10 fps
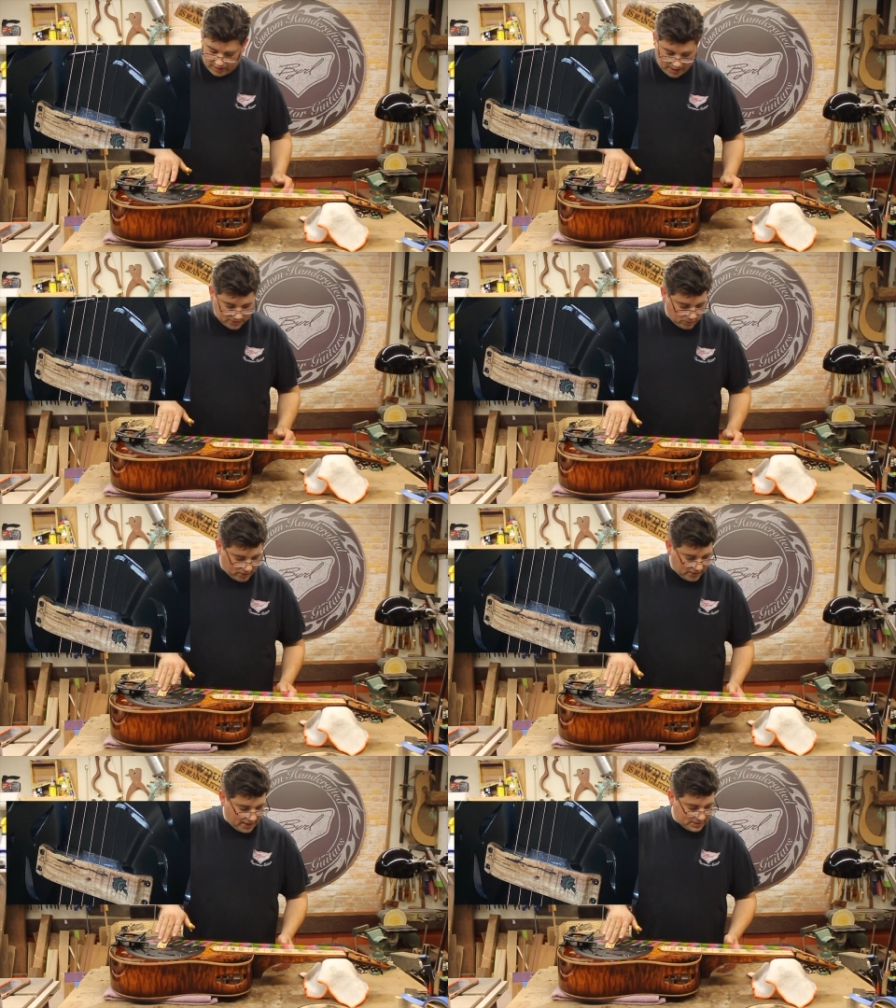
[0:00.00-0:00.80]
has
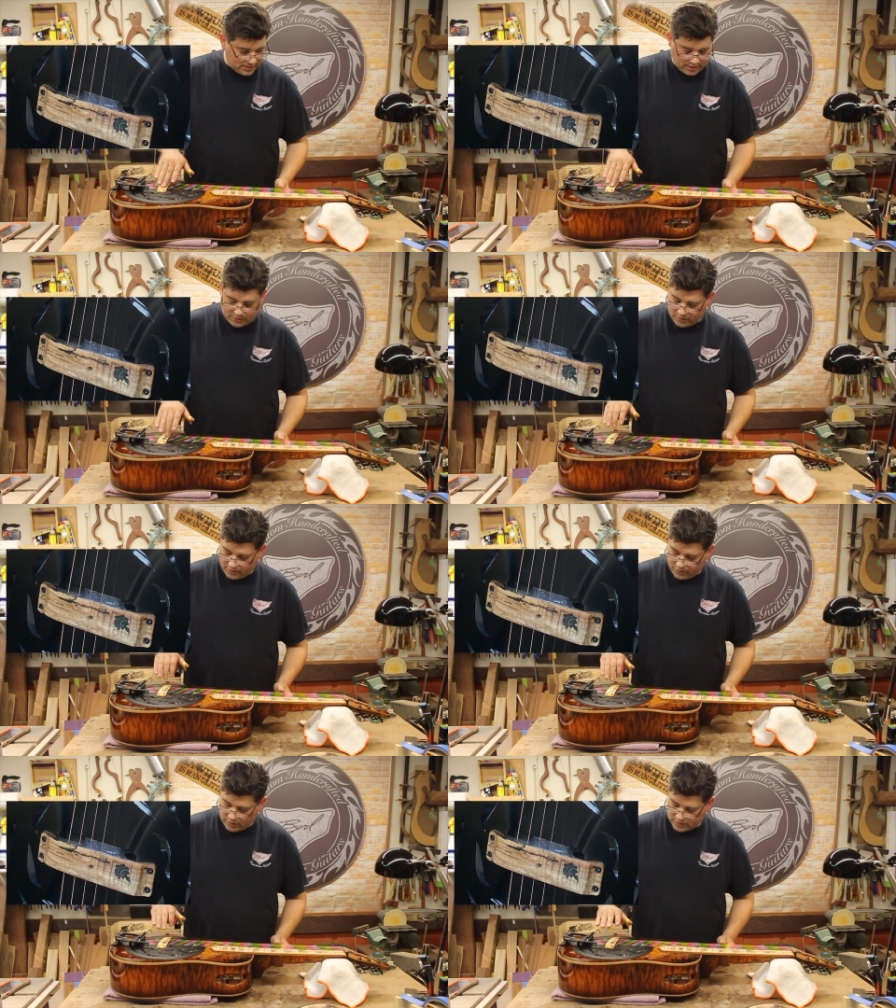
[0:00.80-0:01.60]
one last leaf
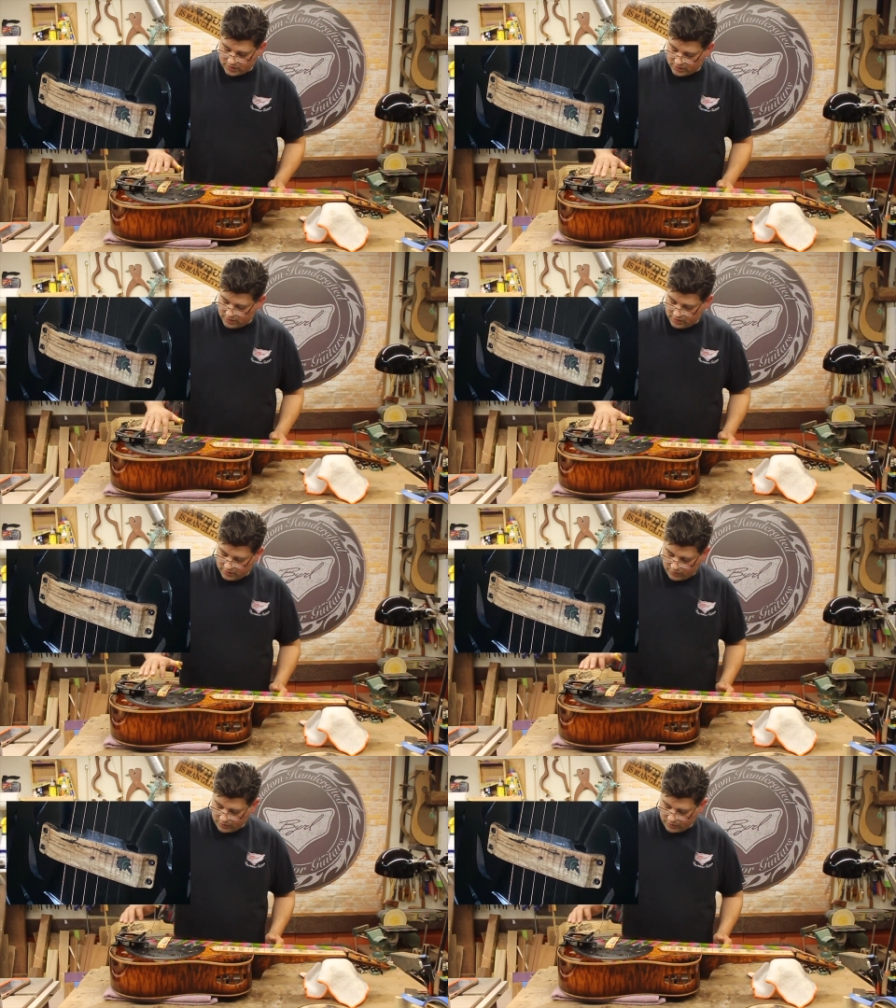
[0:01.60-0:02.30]
that falls onto the